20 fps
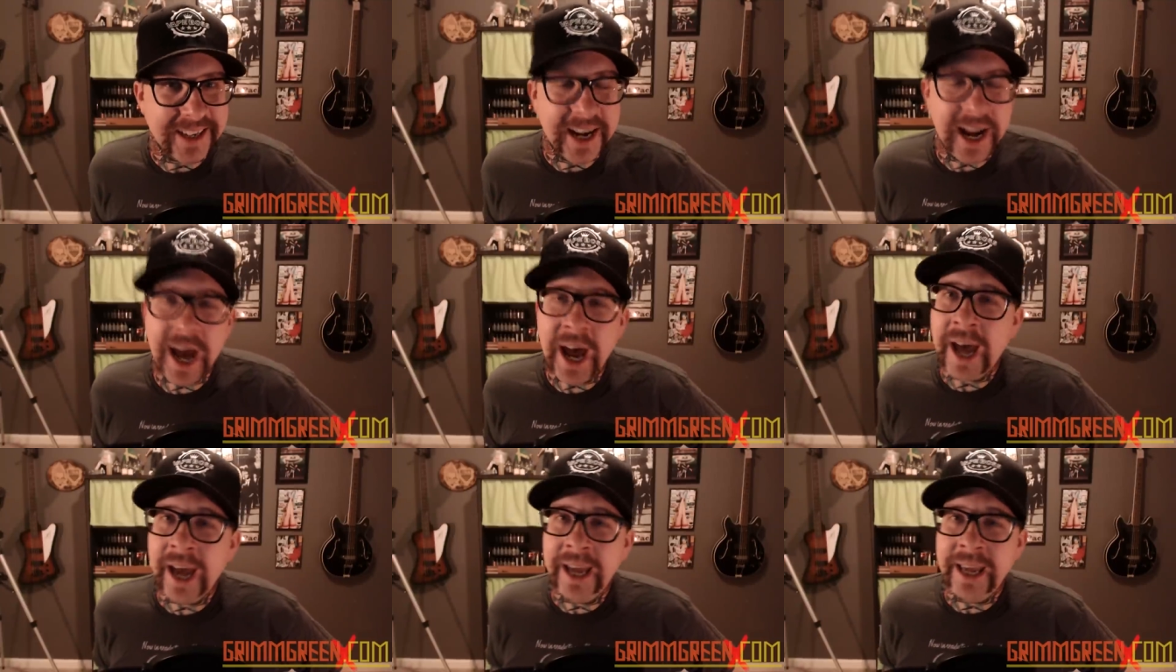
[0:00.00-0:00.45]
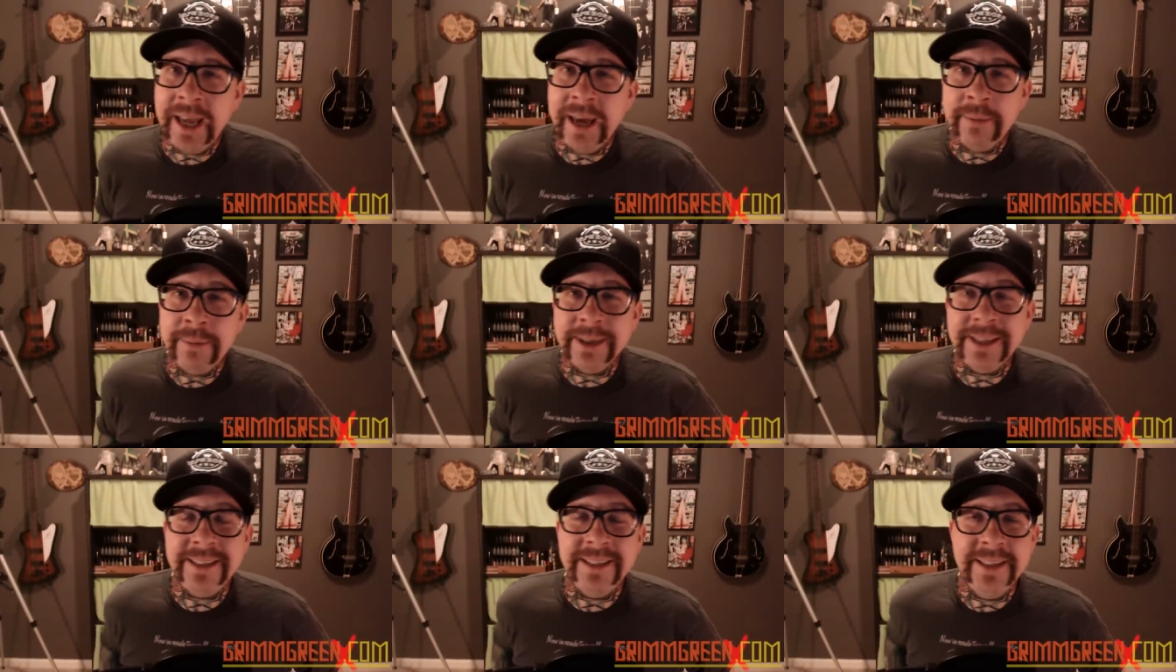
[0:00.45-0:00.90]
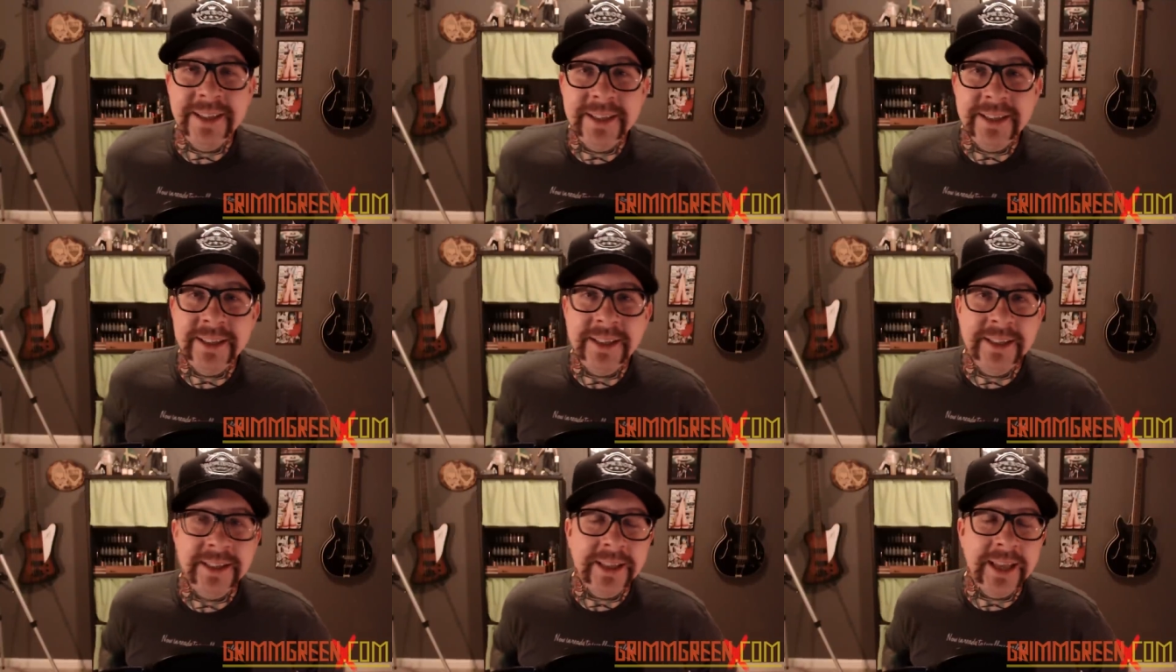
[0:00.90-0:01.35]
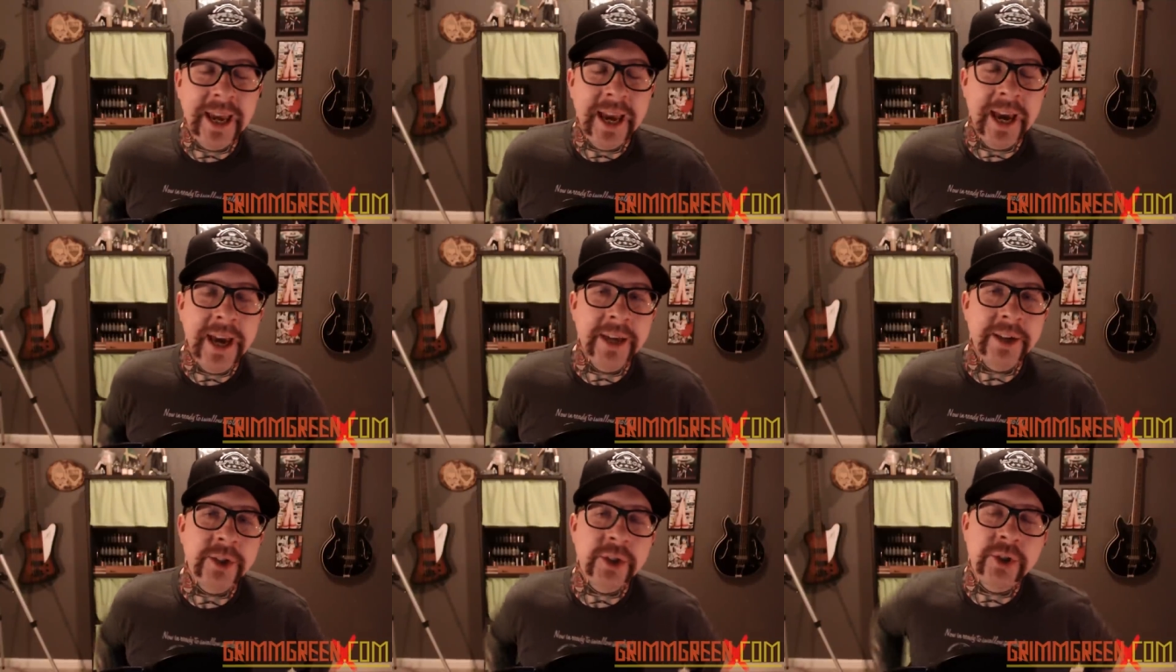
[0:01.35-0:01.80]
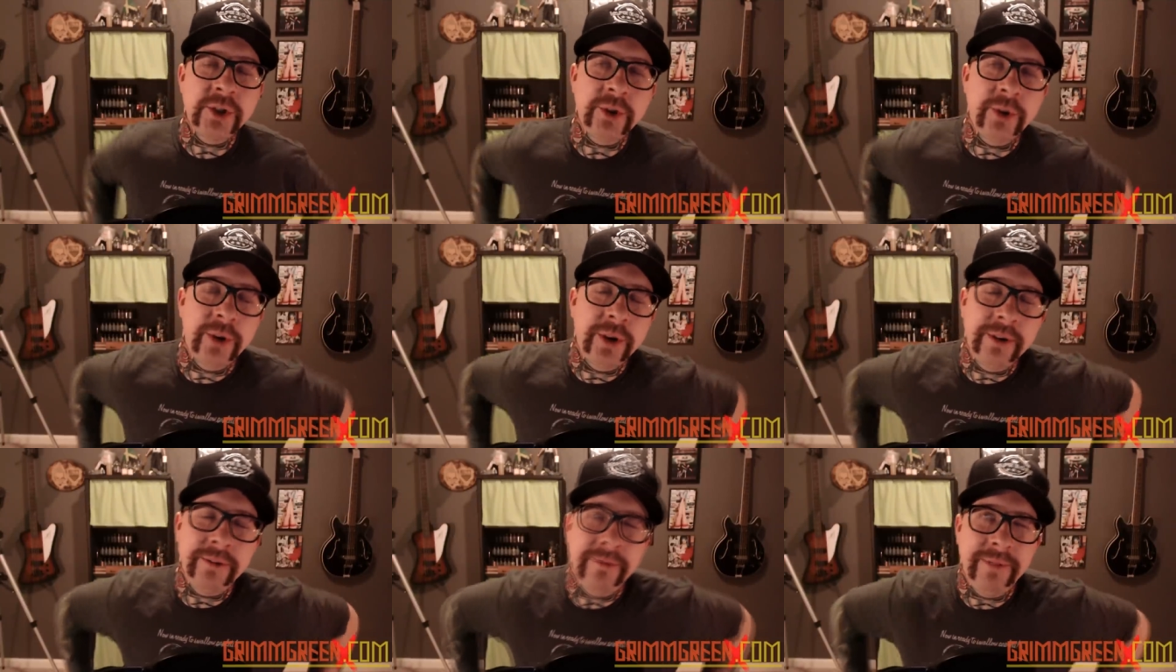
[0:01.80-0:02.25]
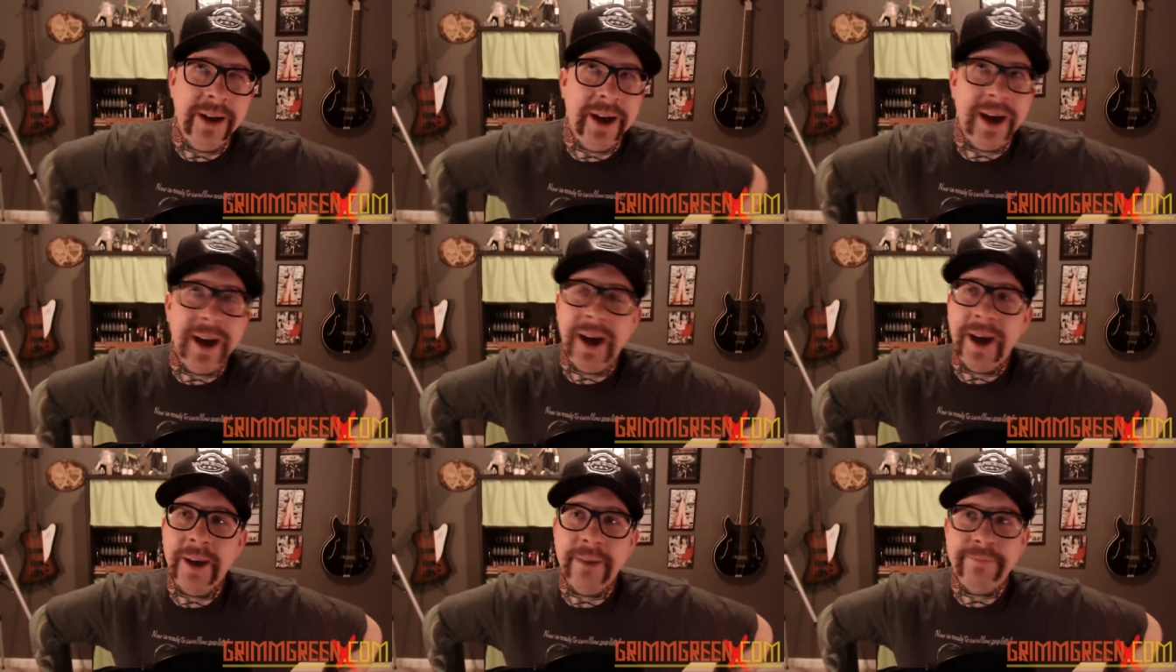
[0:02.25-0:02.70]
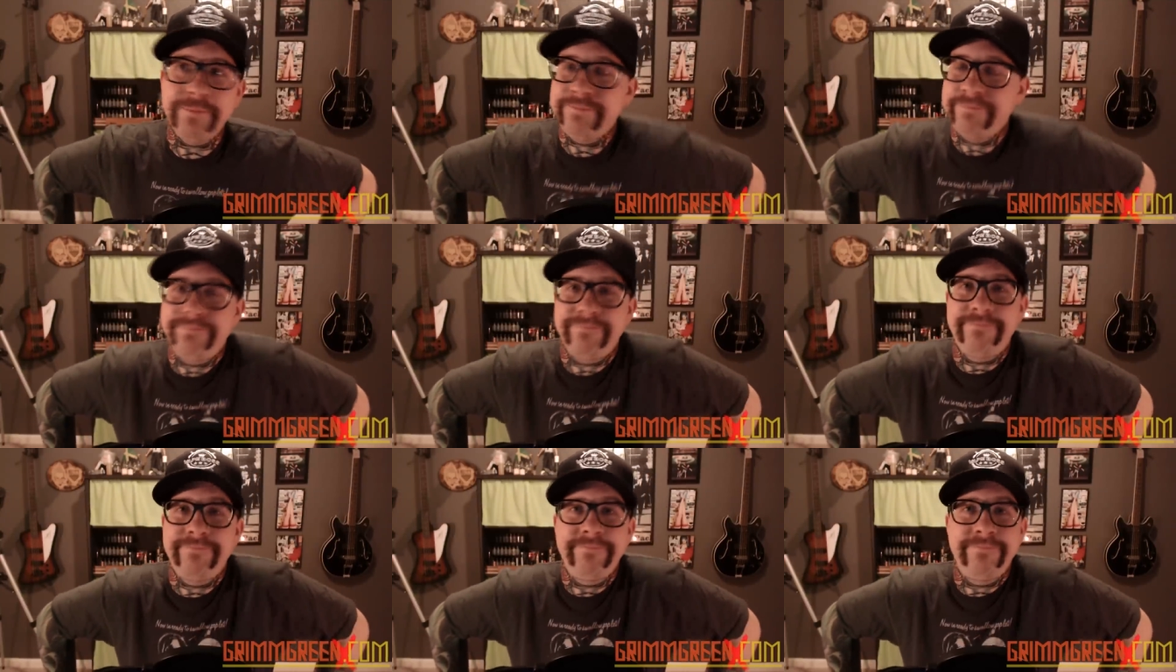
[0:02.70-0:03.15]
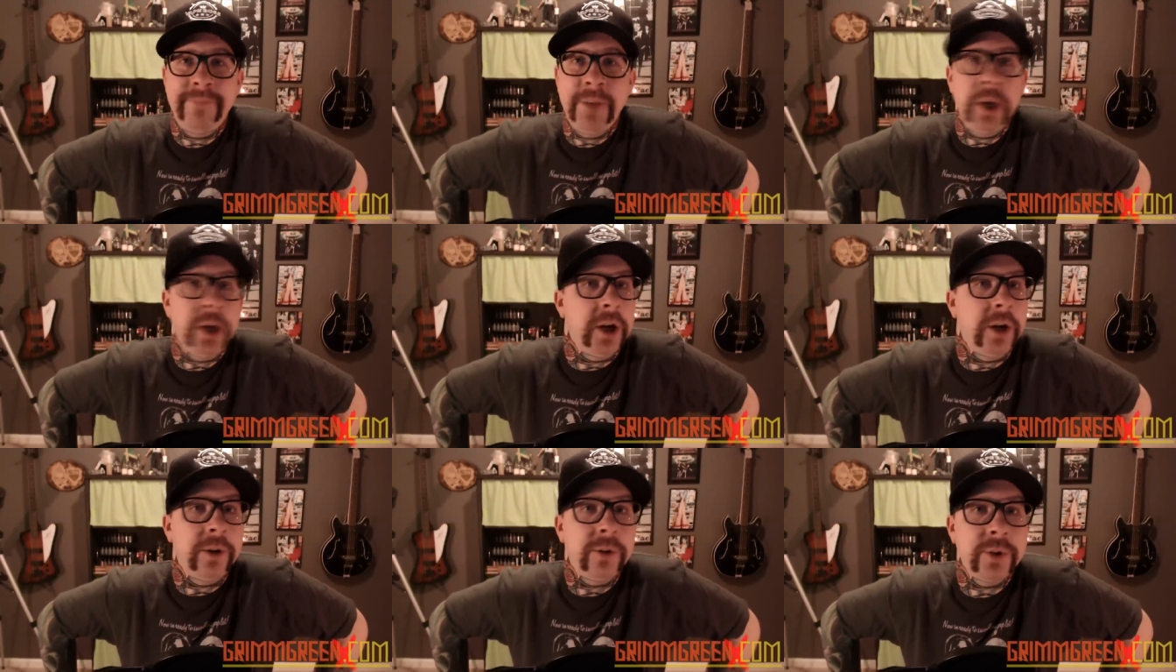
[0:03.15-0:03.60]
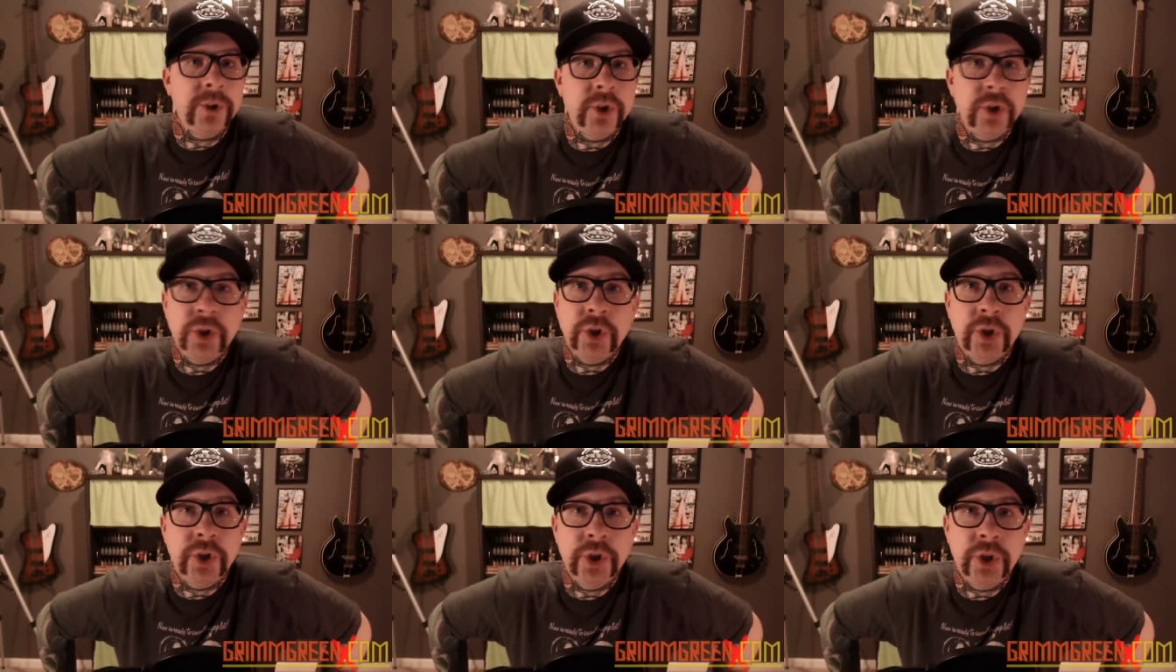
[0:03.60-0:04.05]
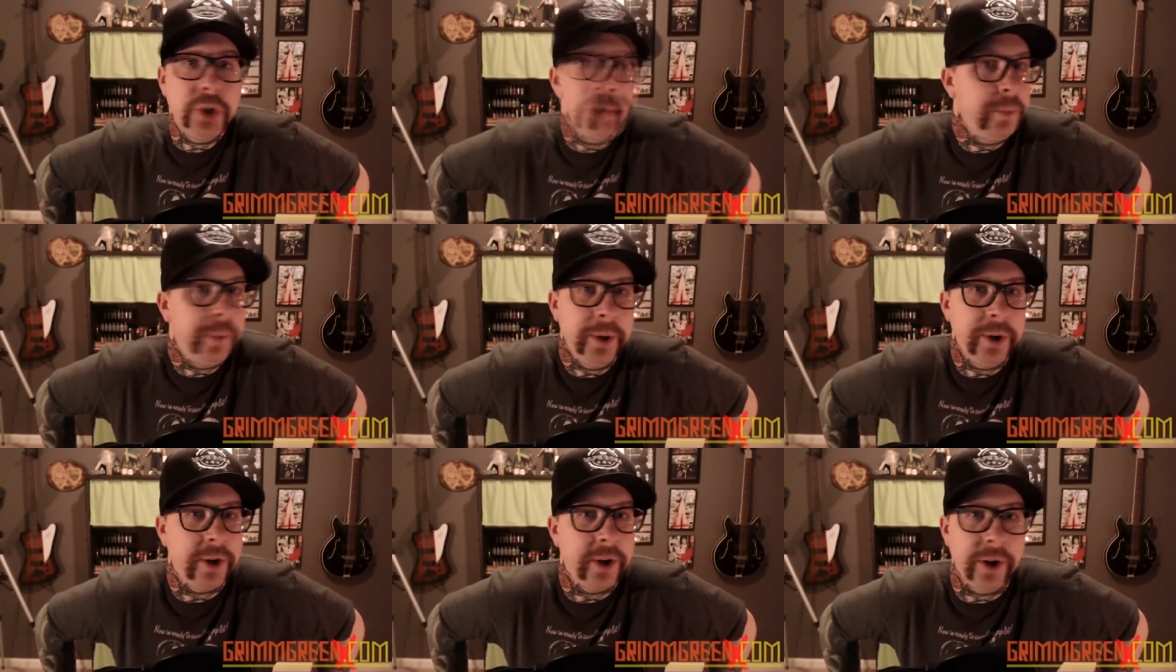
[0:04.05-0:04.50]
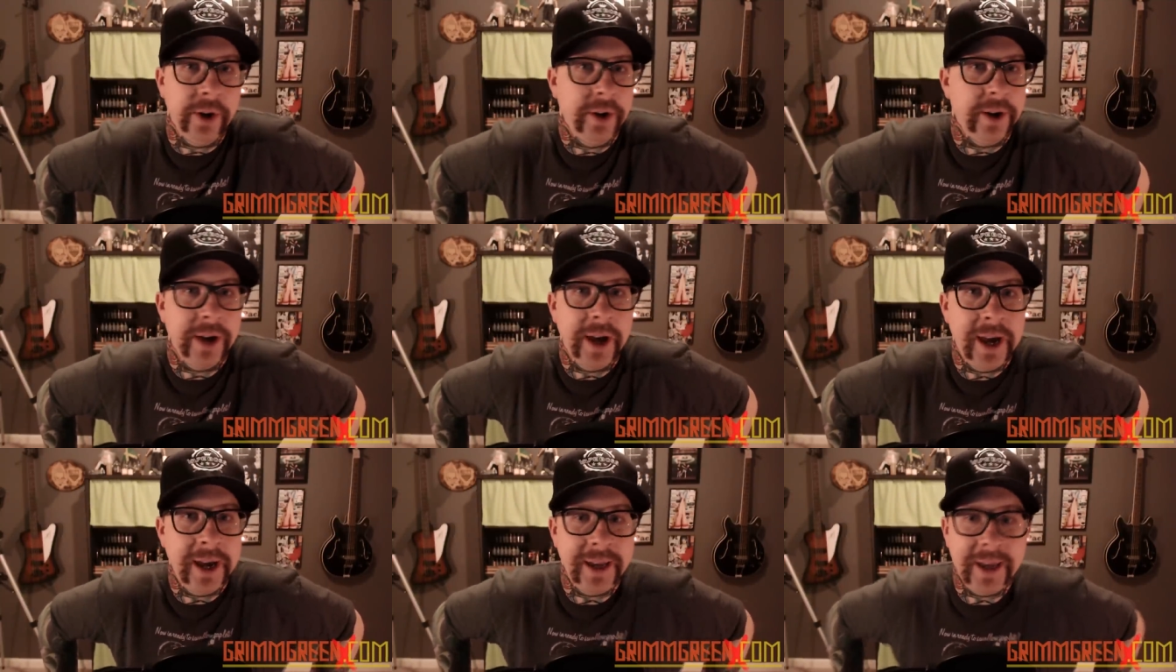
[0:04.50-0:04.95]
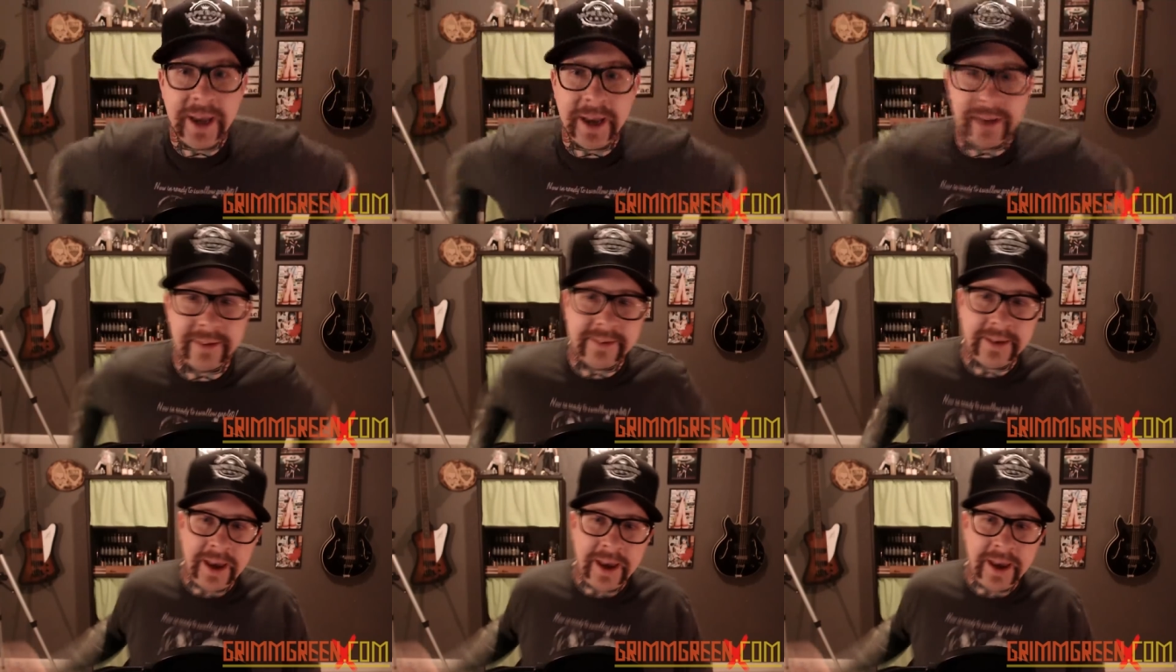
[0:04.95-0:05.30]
And I am a Disneyland sort of, uh, you know, super nerd, I guess.